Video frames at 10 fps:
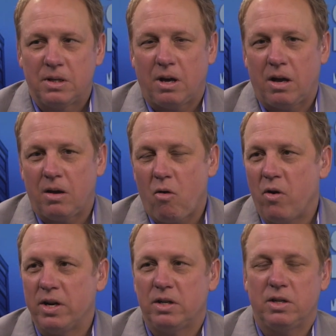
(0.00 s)
uh,
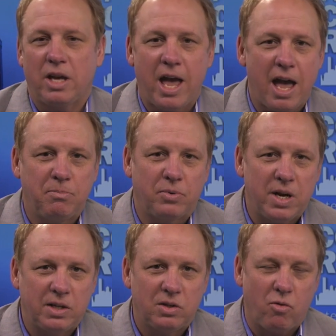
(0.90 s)
on cap
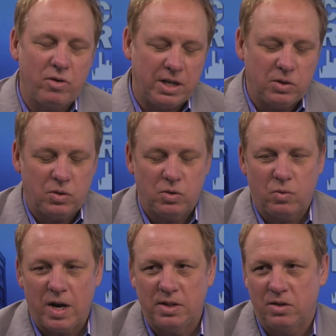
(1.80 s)
rates, on interest
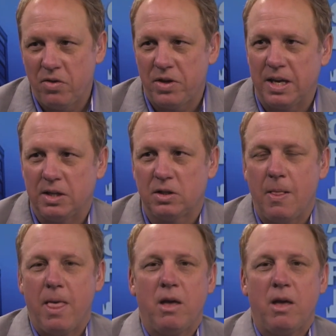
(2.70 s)
rates, and things.